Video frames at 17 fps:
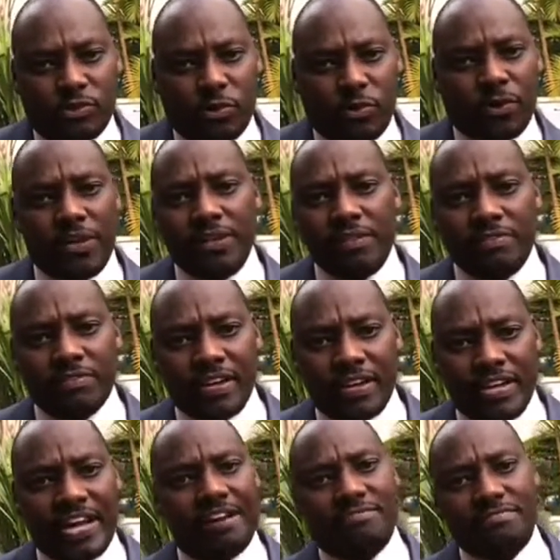So if
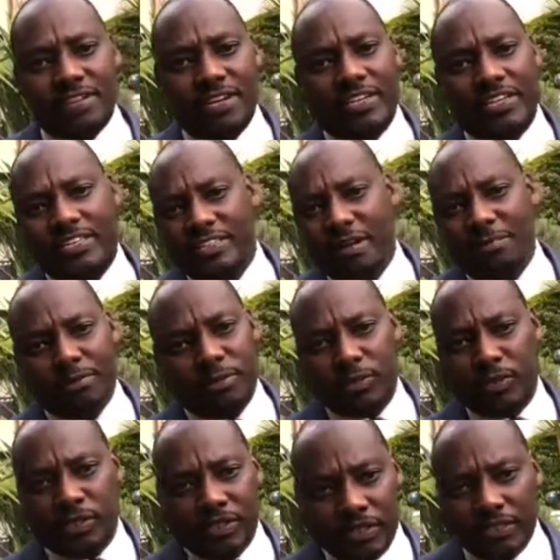the governor is up
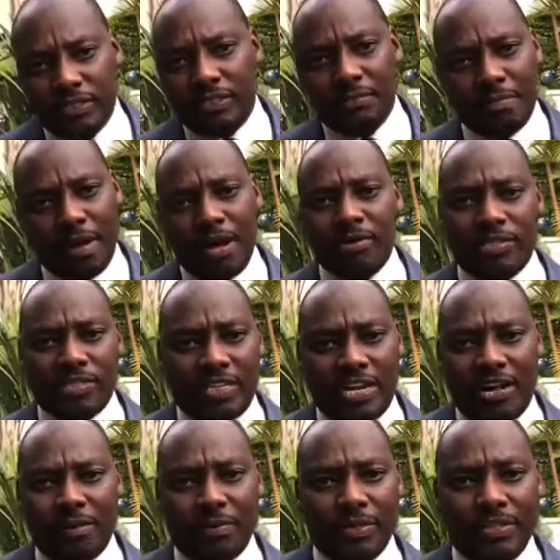to 60 miles
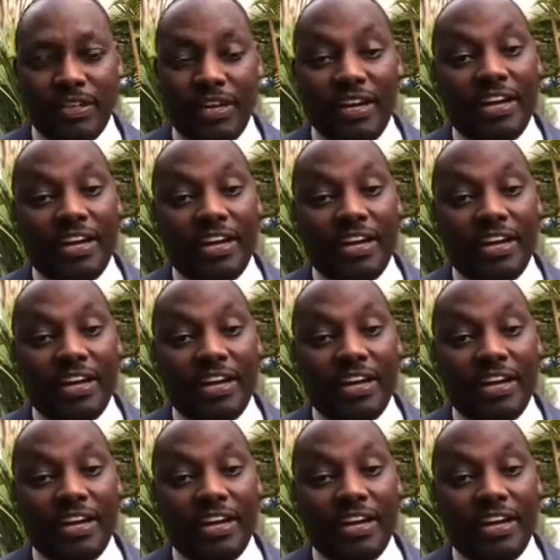an hour,